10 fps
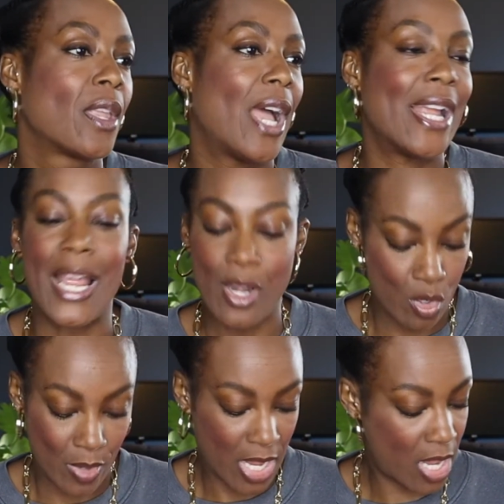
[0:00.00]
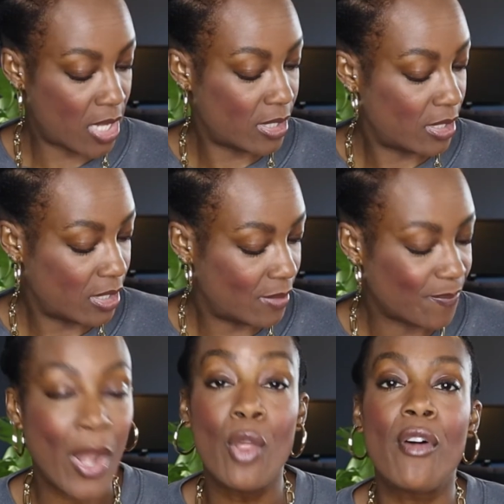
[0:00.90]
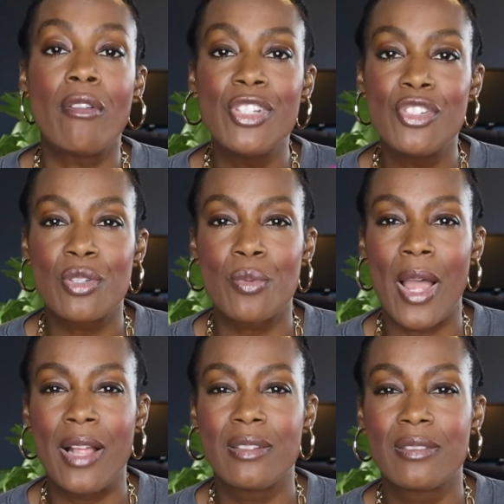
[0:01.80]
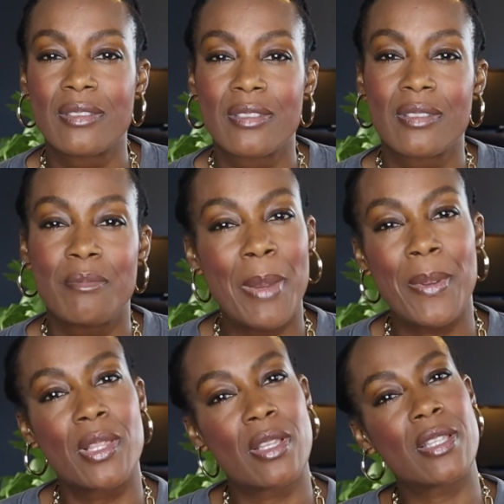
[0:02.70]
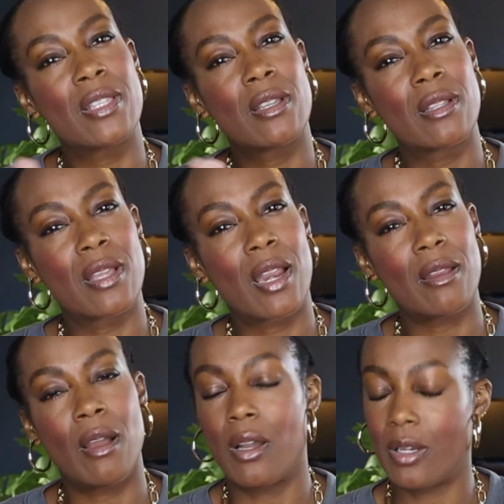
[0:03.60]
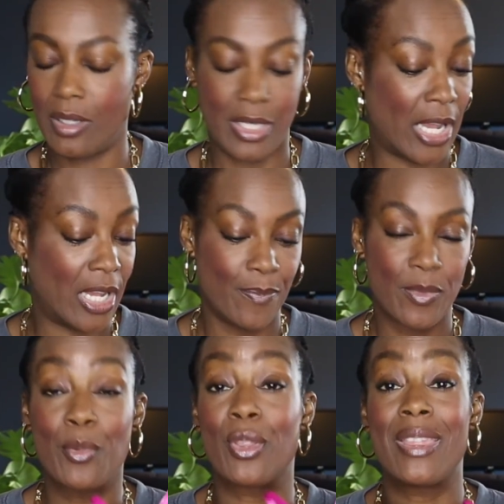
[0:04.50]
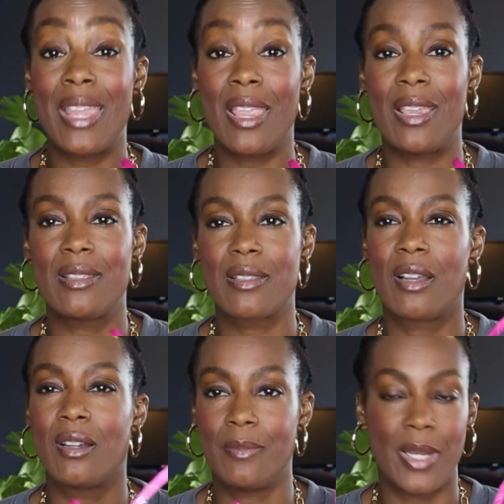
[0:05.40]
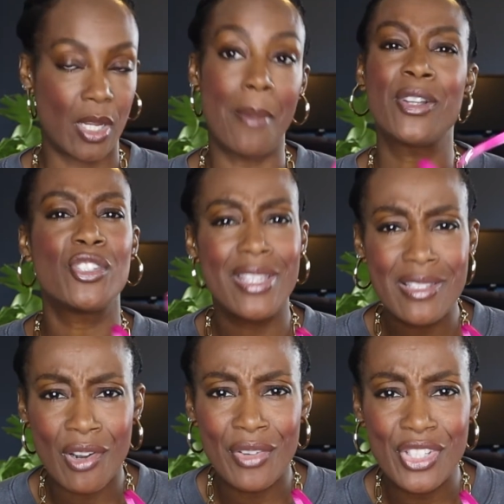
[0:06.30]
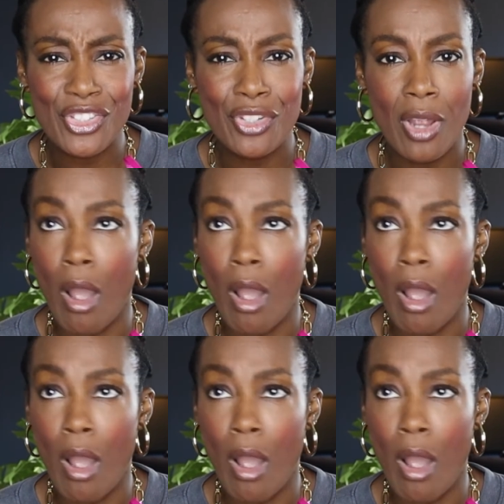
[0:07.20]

I don't know what it is. I love orange as well. Maybe oh yeah, but these, oh my, imagine these in orange.